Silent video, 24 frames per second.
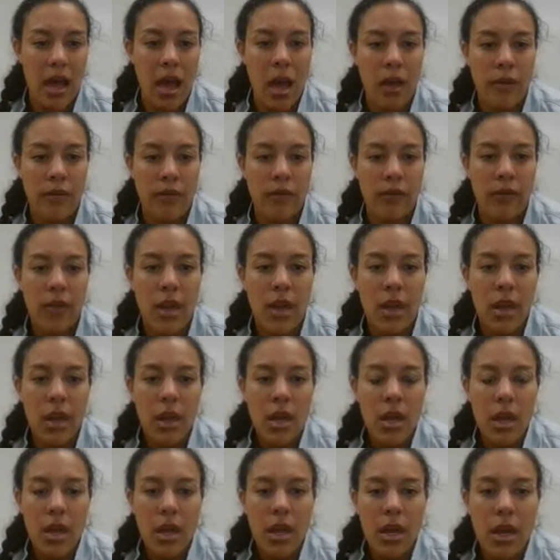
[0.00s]
off,
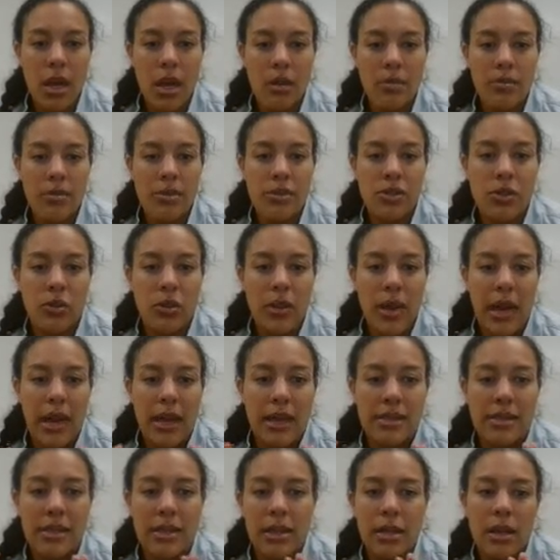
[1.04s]
so
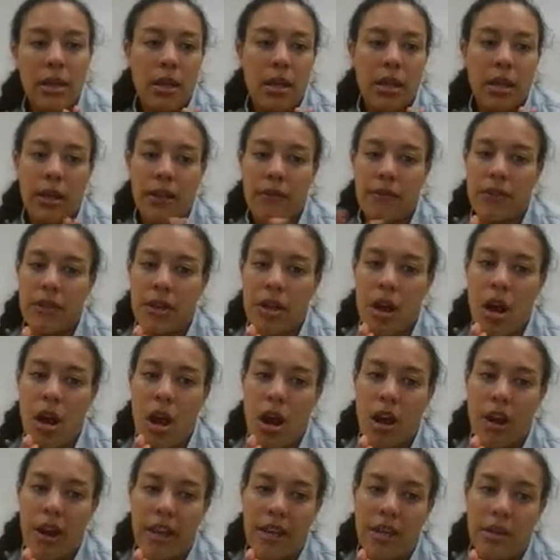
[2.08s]
that if there
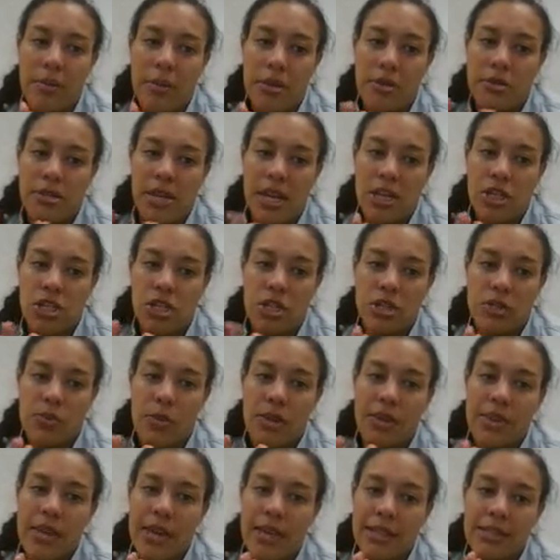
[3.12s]
are any mutations
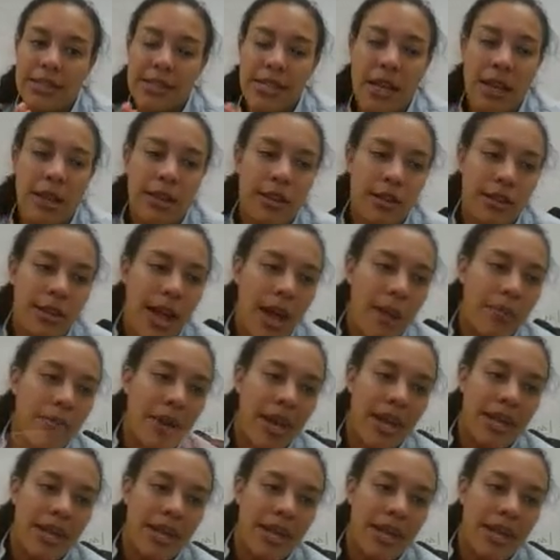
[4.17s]
with that cell, they're not